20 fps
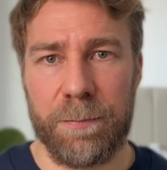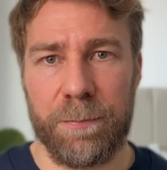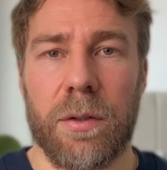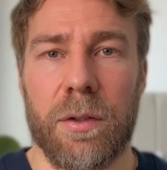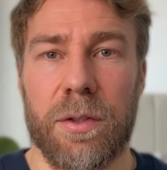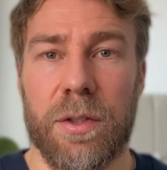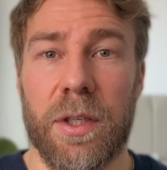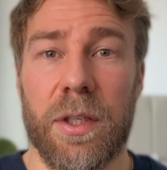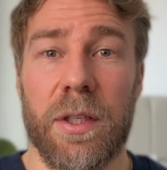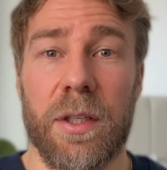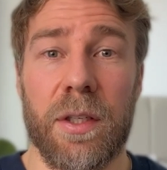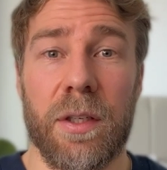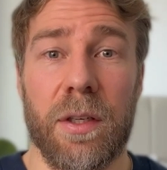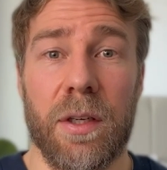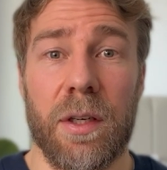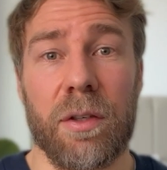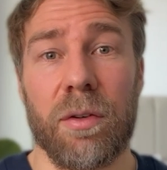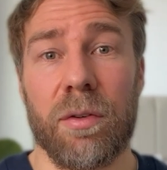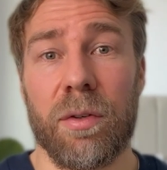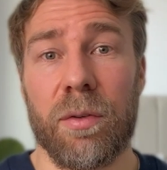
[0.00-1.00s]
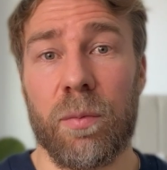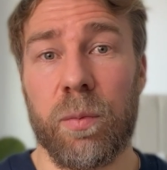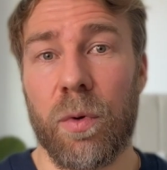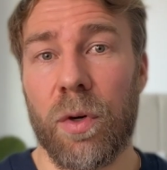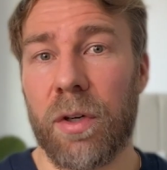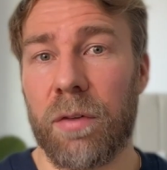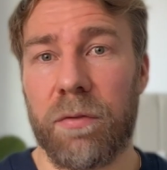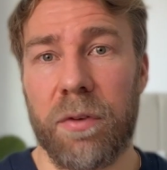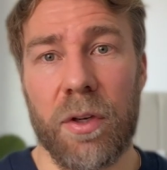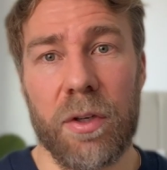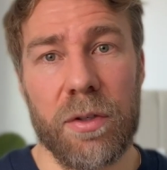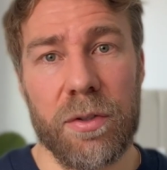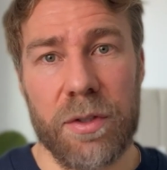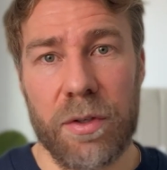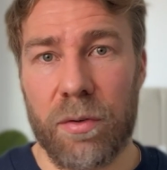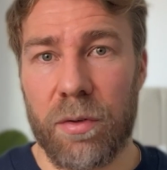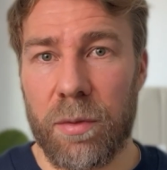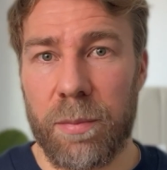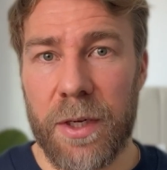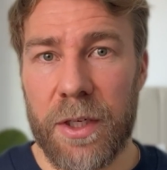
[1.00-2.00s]
You see, good workflows
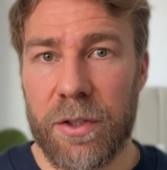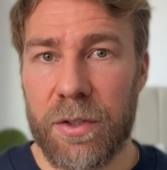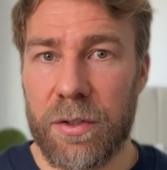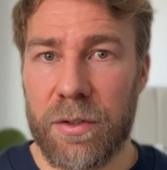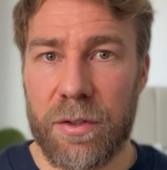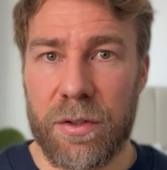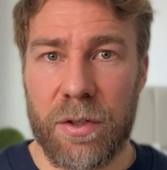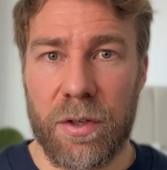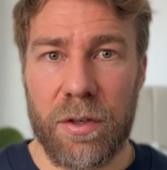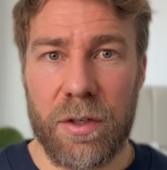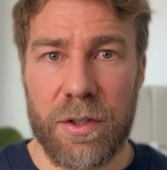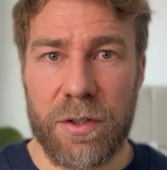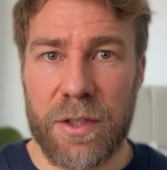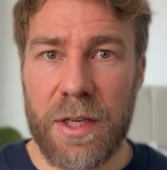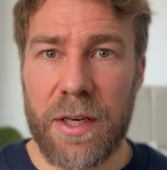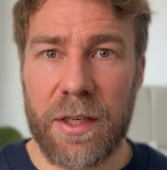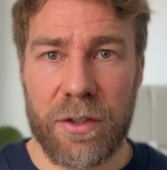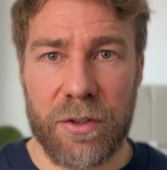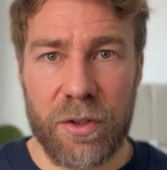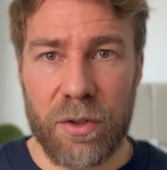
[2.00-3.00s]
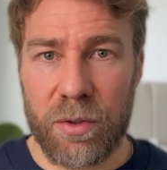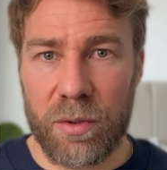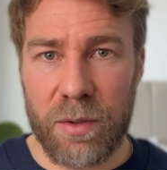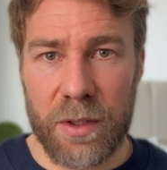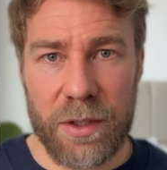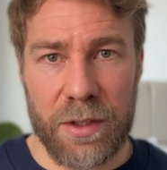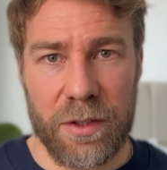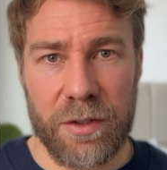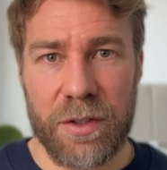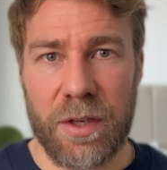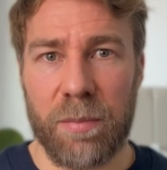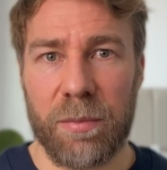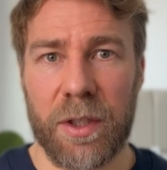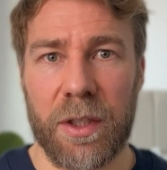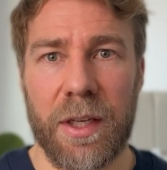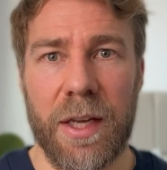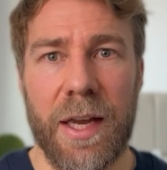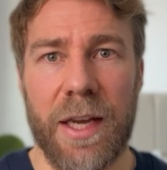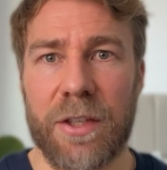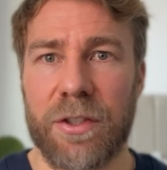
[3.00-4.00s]
and automations turn a static tool into
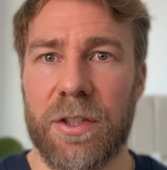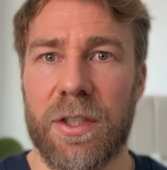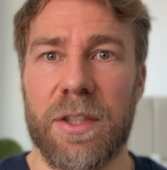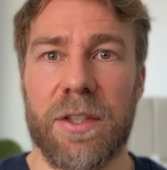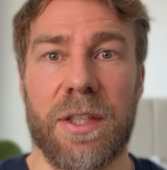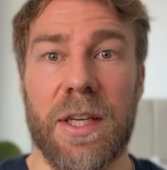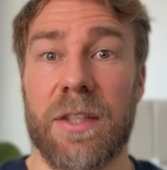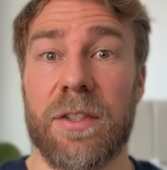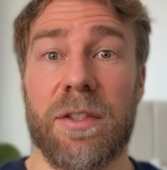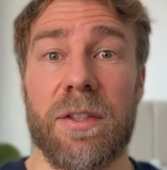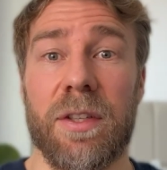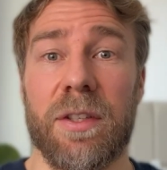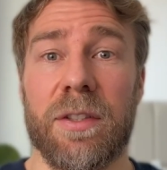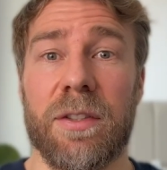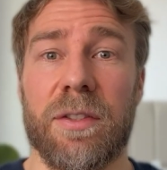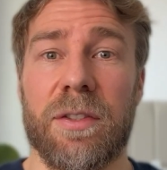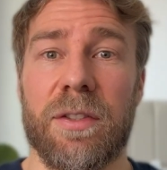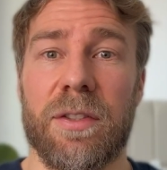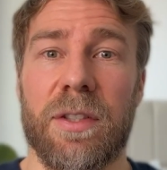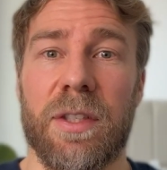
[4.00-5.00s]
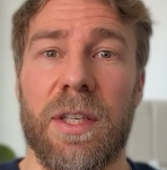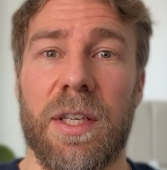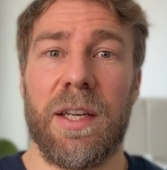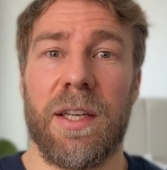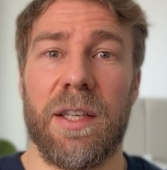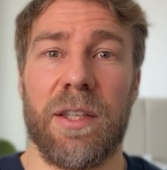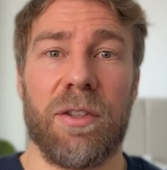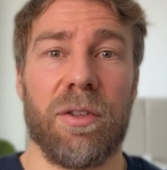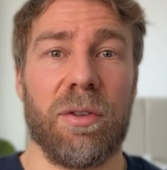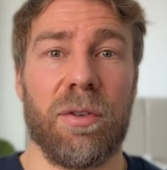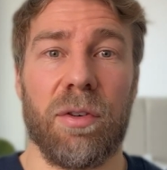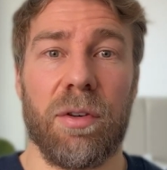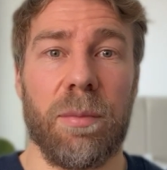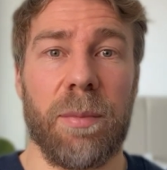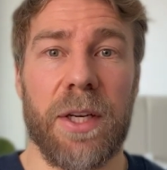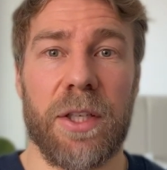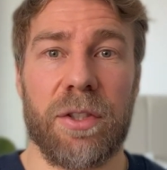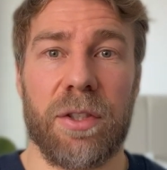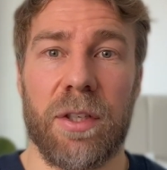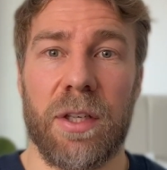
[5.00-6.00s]
something that actually does things. A good
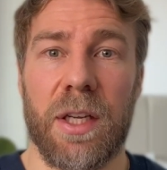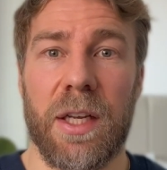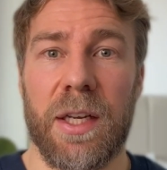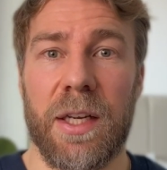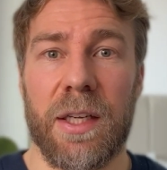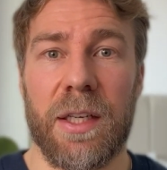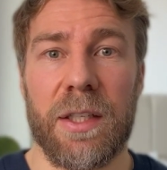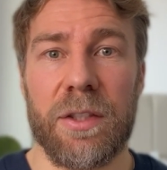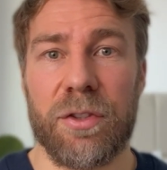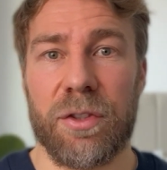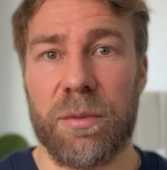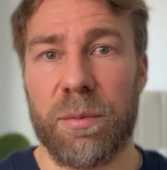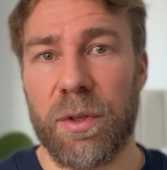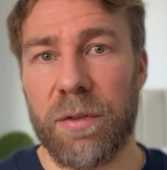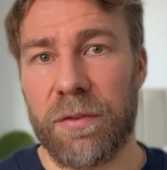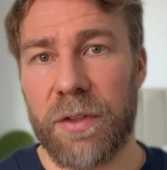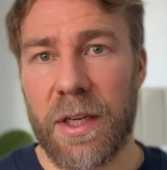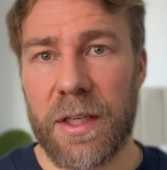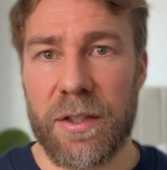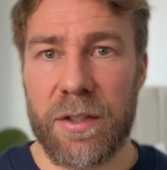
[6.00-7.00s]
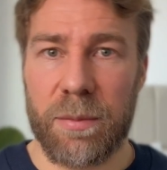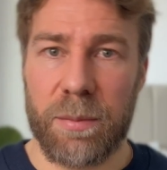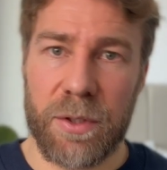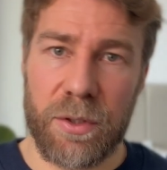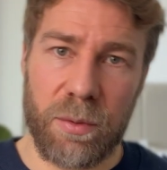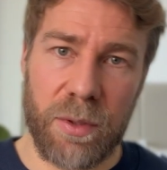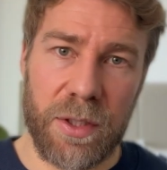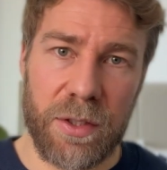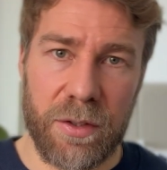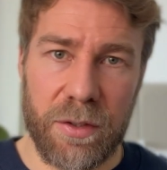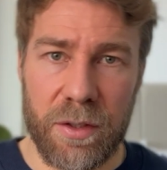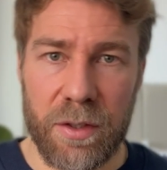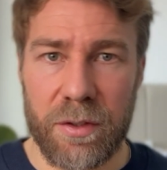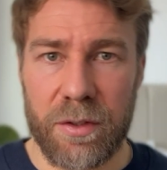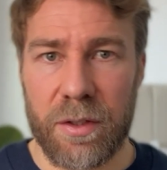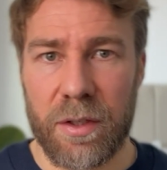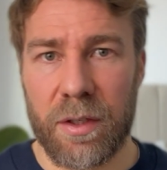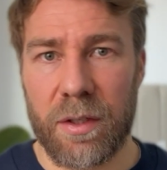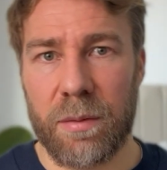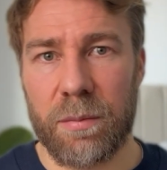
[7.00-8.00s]
automation layer lets you move data between
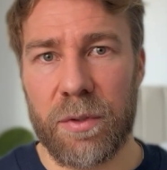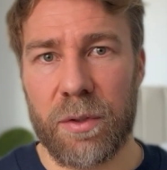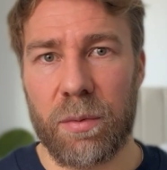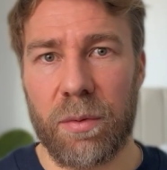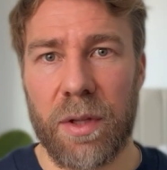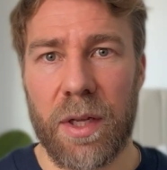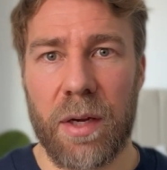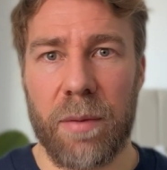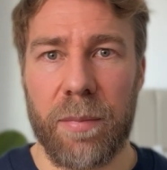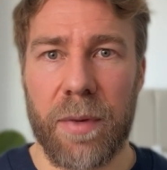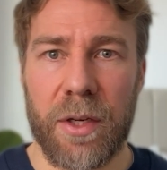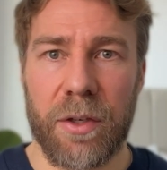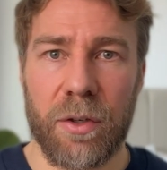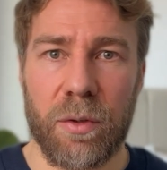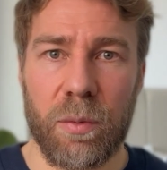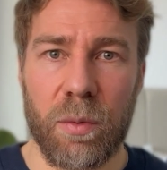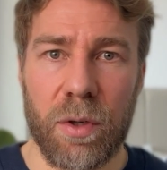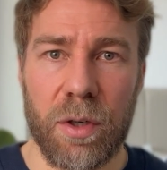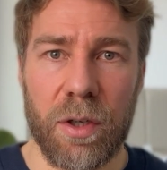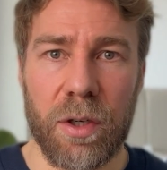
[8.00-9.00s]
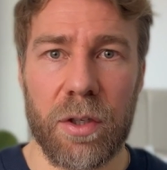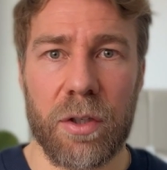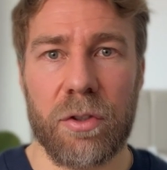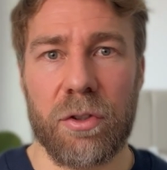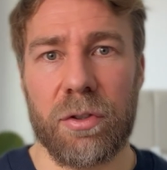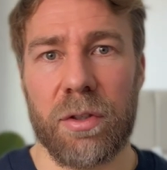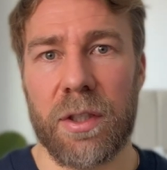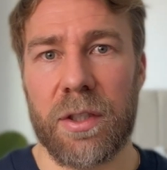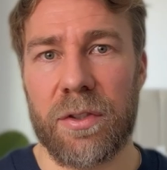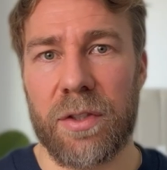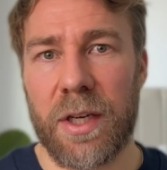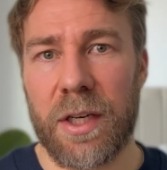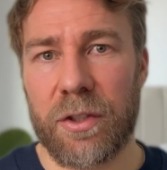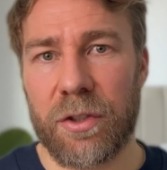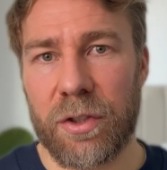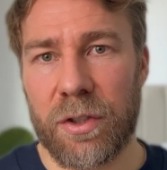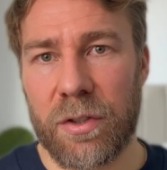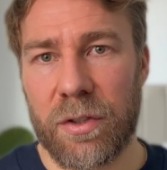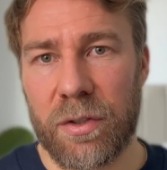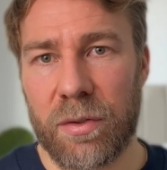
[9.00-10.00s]
systems without manual work, triggers
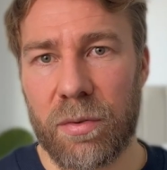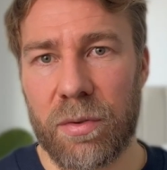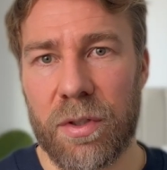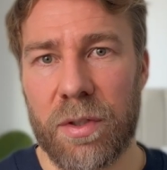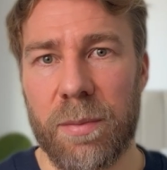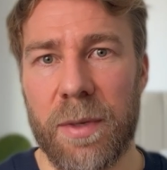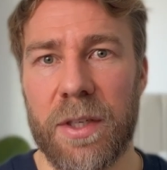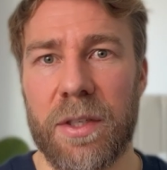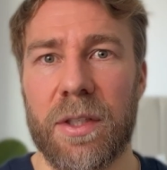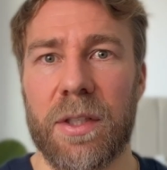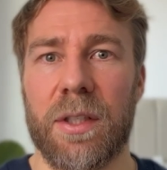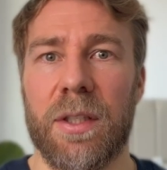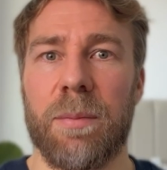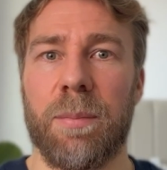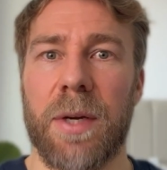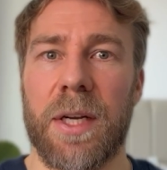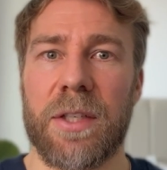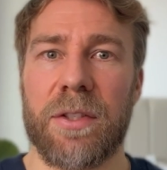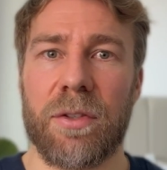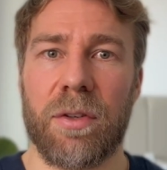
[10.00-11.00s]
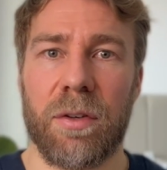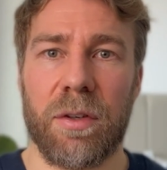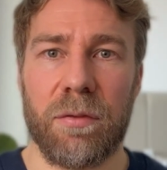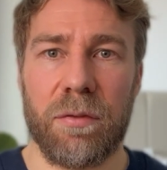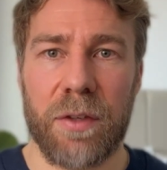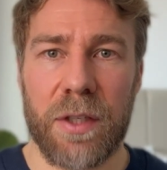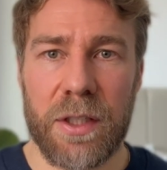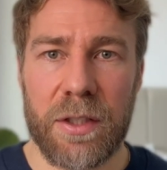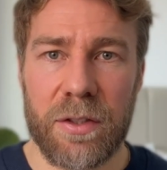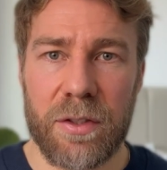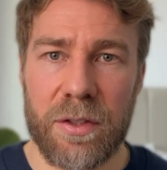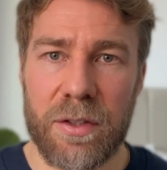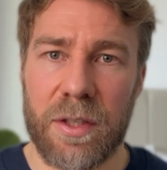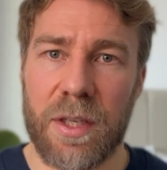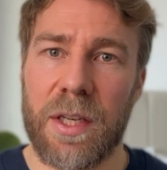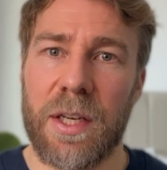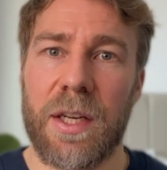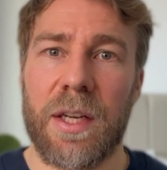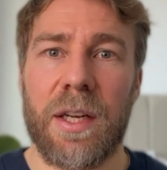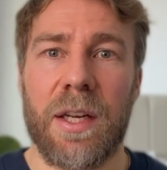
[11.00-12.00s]
actions automatically based on events,
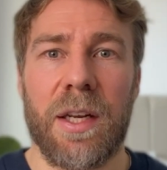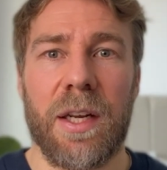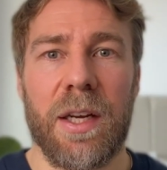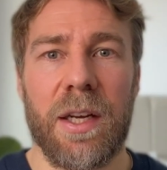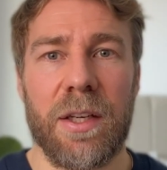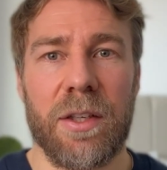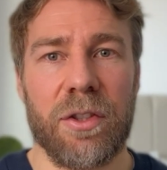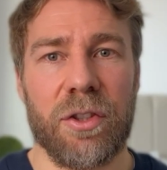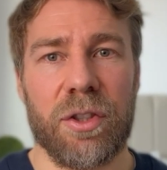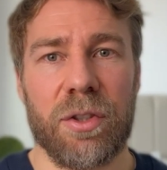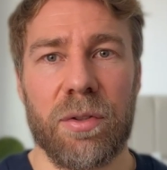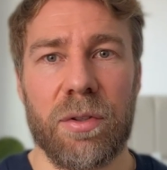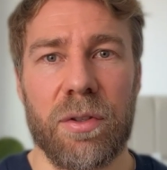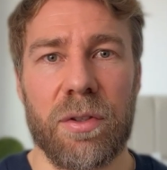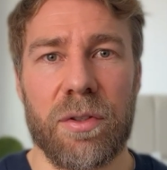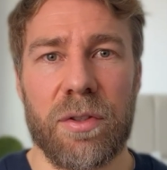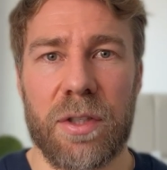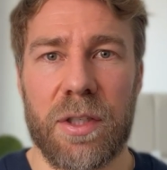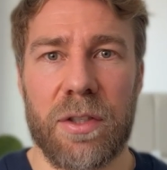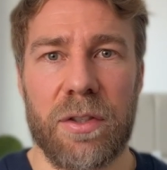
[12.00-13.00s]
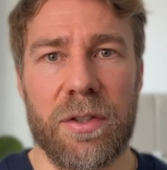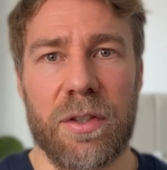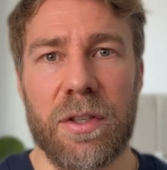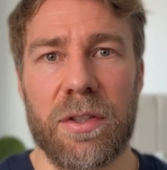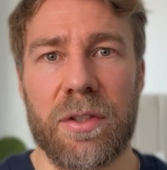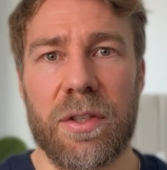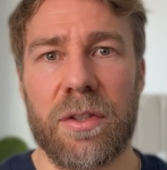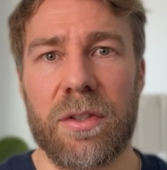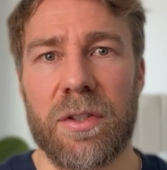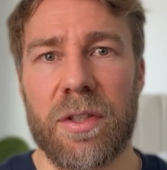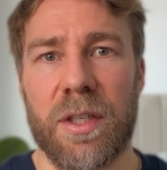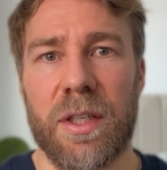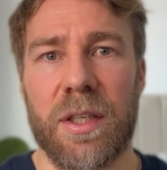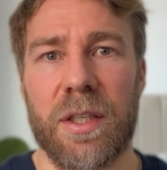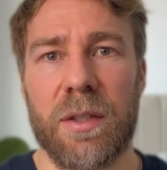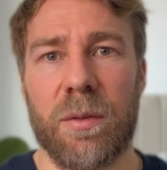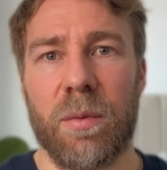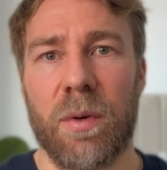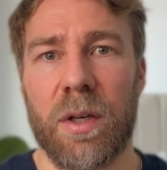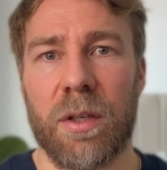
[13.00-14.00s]
and ensures
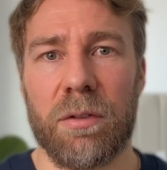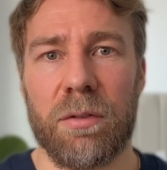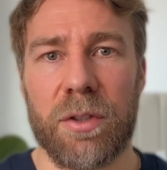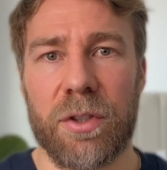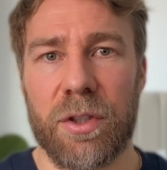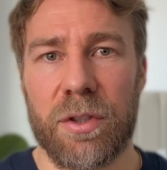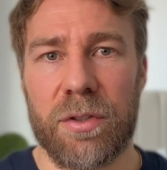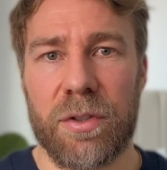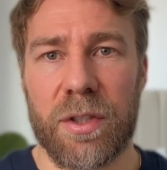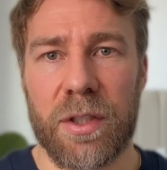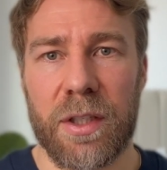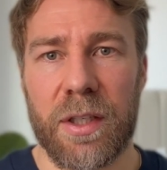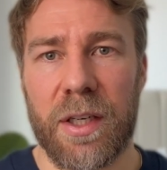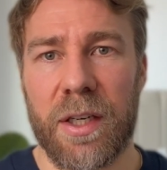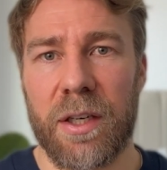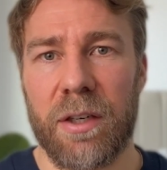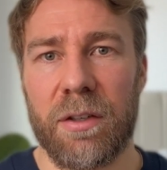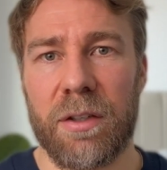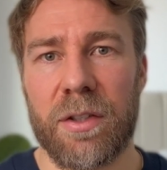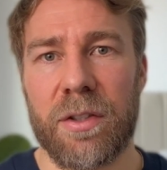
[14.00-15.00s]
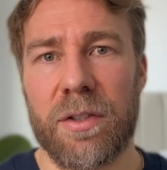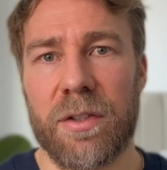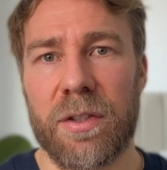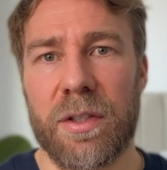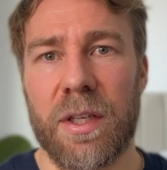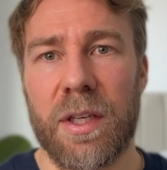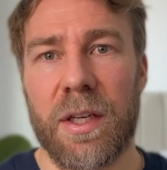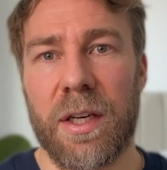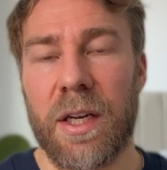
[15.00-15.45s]
consistency while reducing errors.